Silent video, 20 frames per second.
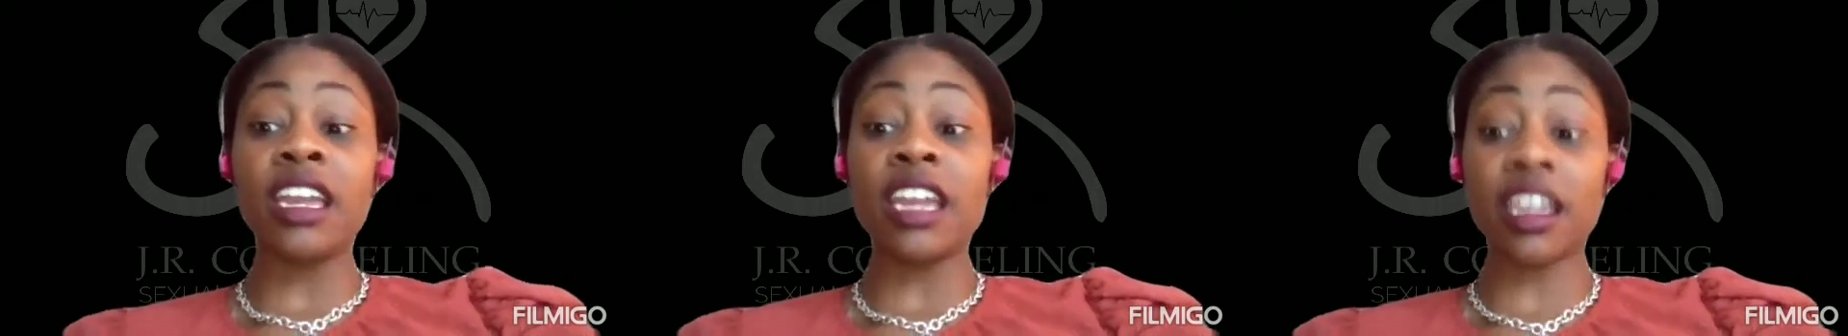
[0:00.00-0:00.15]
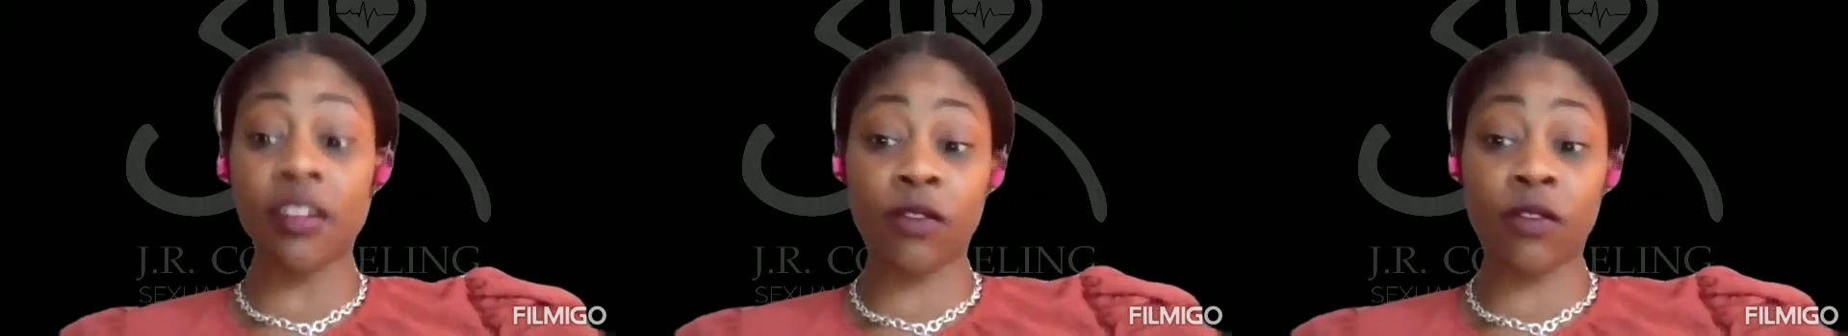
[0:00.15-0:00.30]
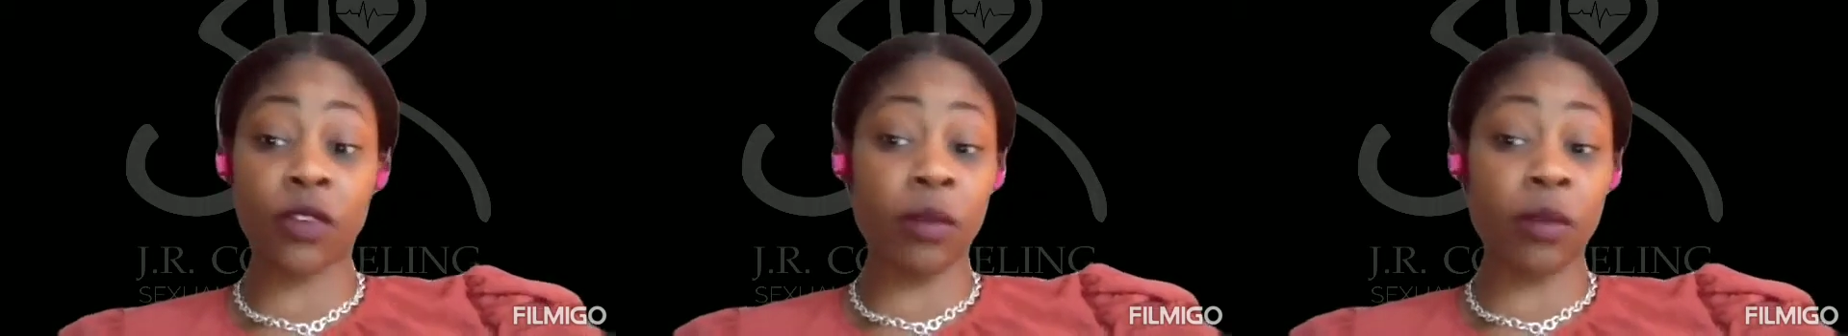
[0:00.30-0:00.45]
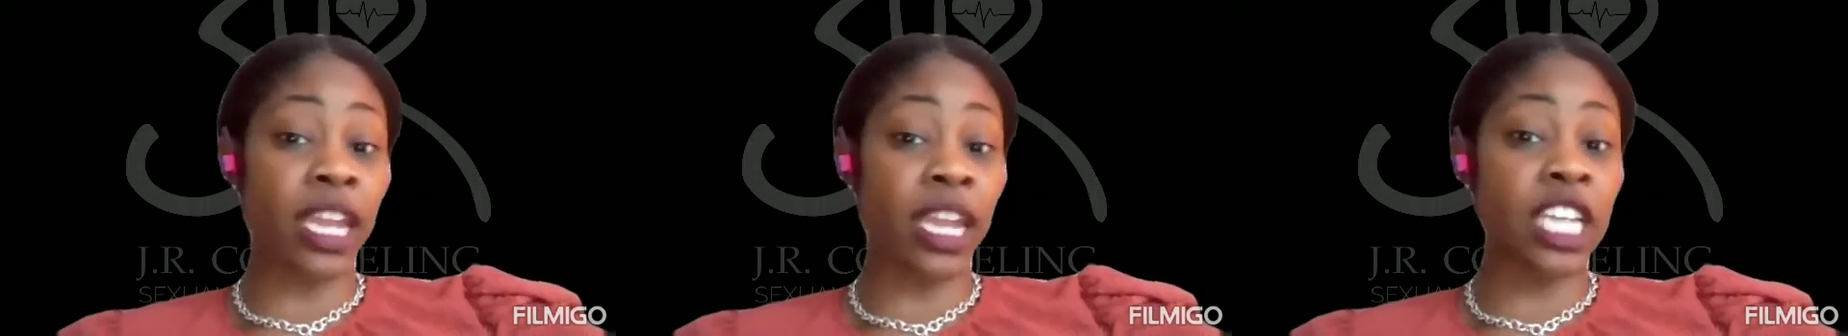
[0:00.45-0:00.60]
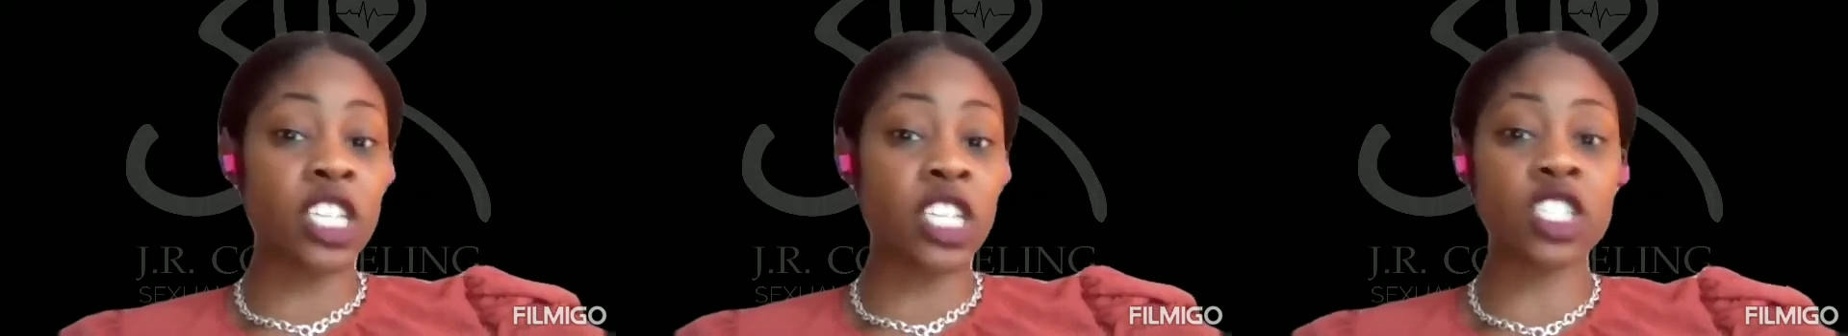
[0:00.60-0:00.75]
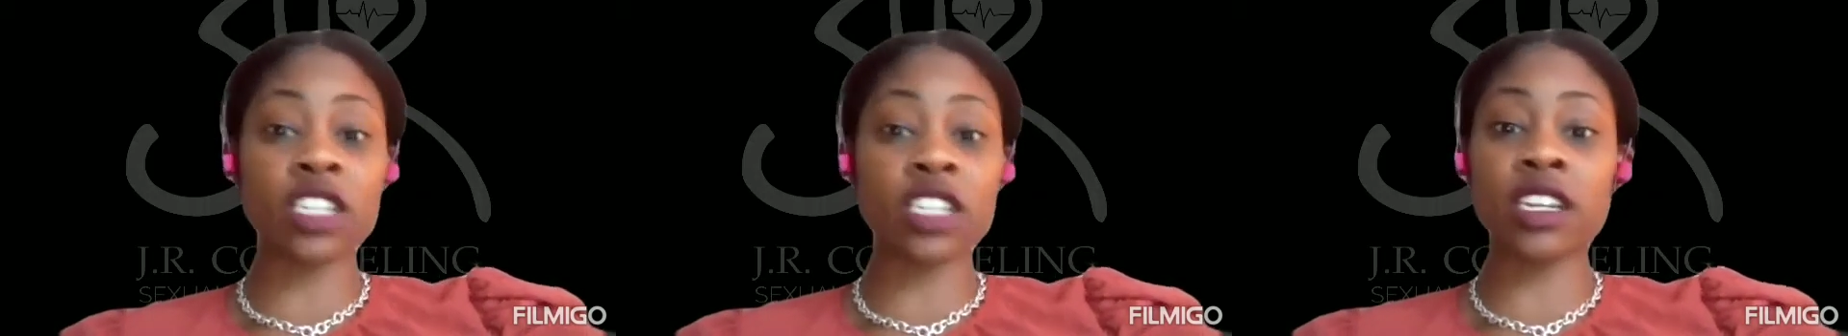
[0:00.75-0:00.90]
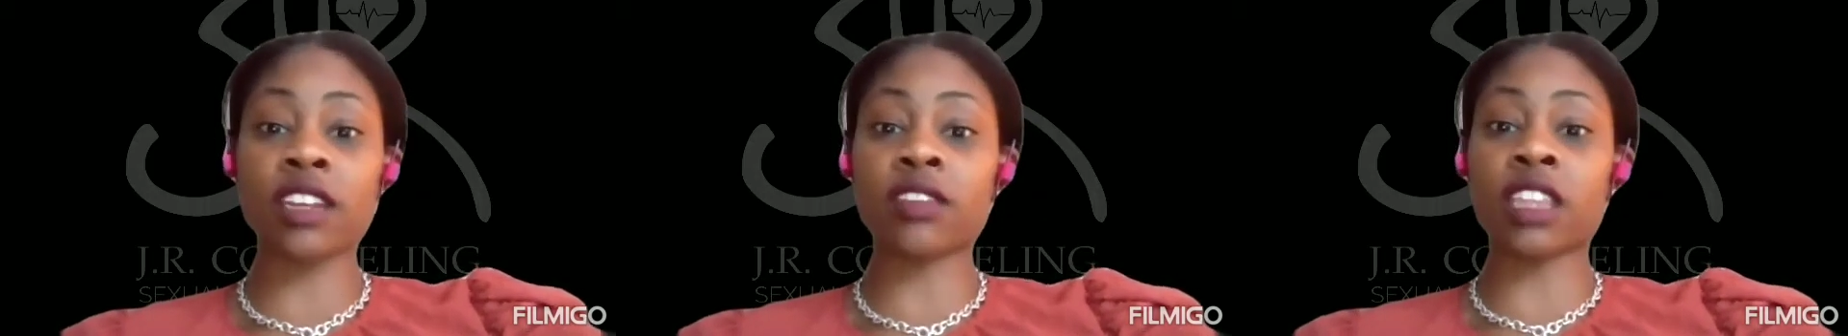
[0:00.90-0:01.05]

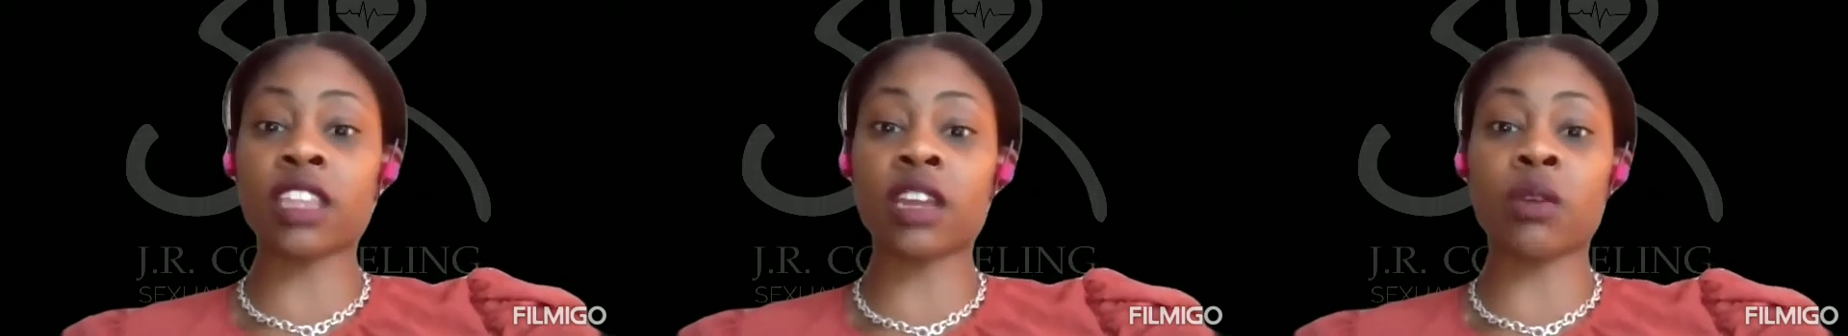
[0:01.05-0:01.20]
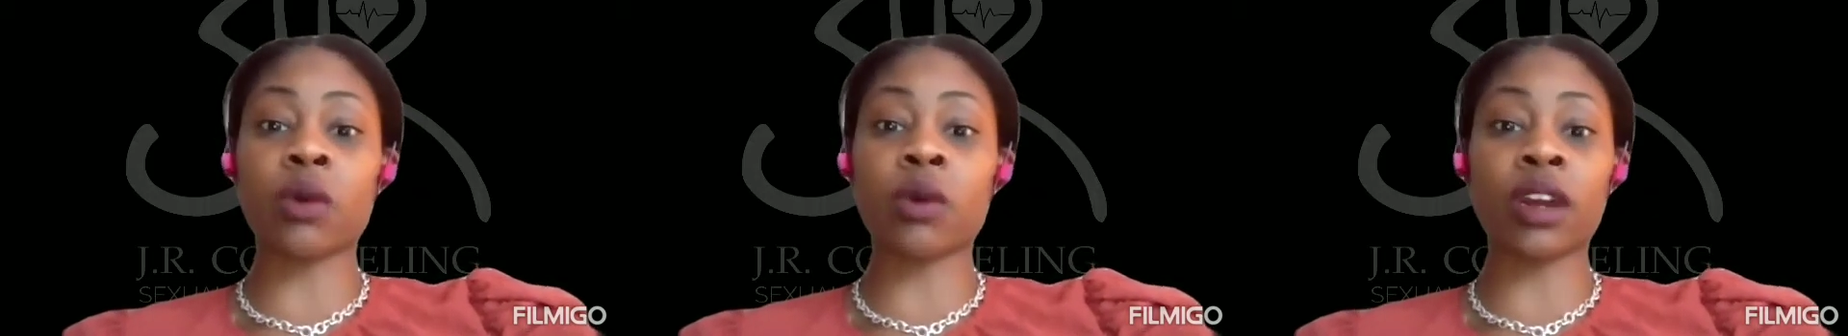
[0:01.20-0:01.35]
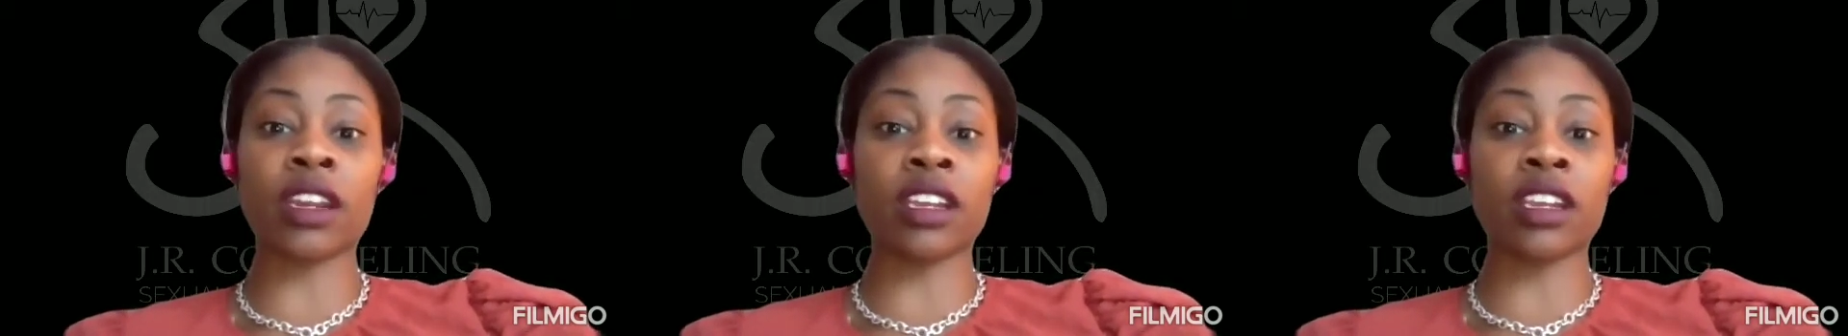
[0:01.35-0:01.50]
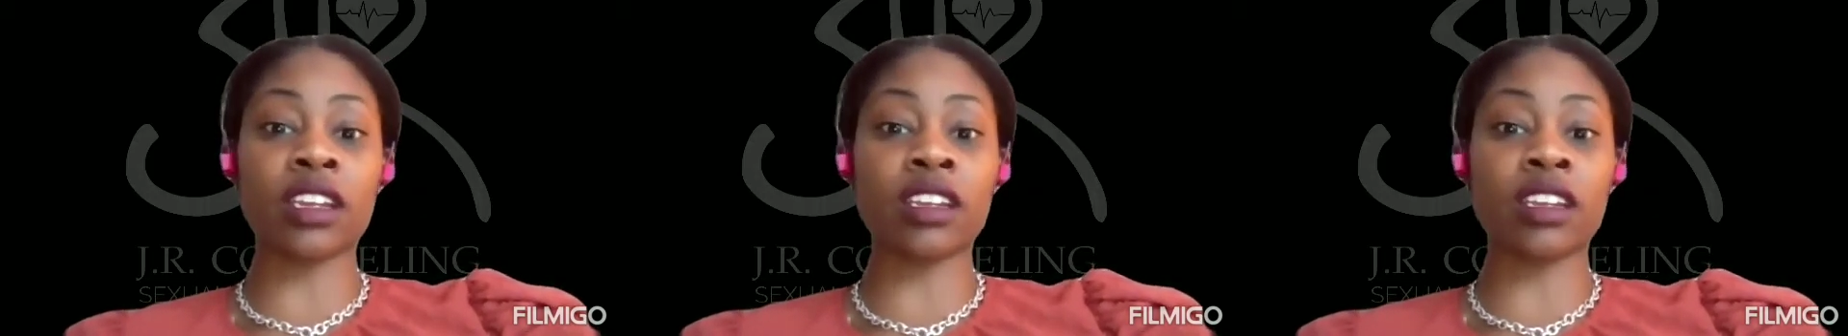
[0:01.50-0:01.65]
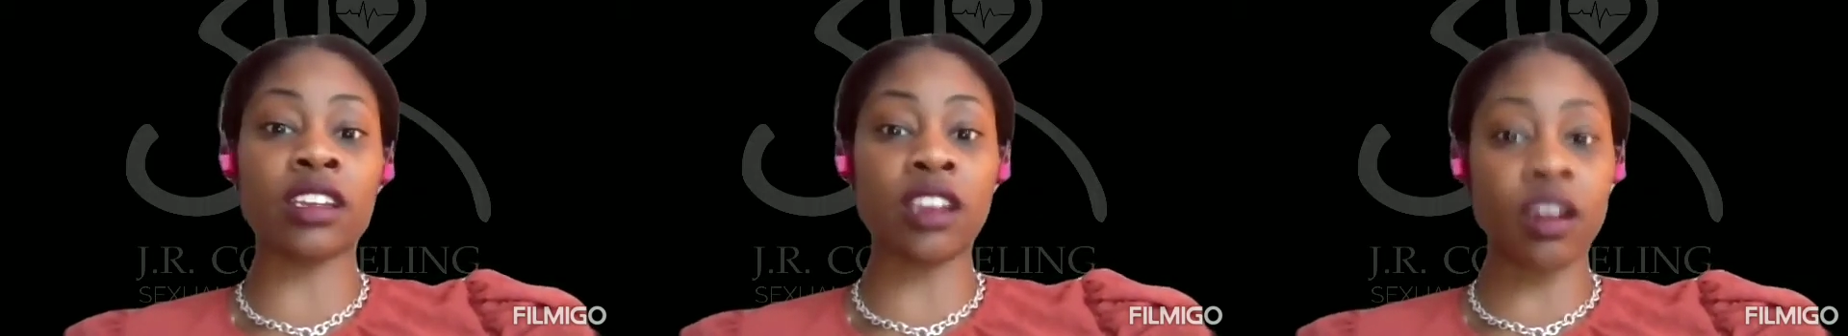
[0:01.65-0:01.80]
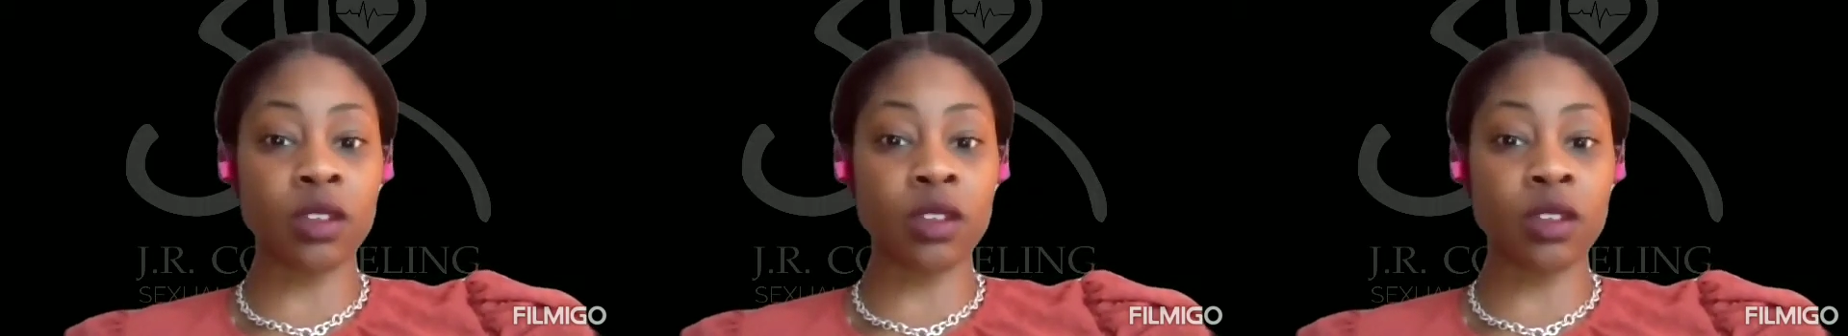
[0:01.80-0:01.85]
information, if they wanted,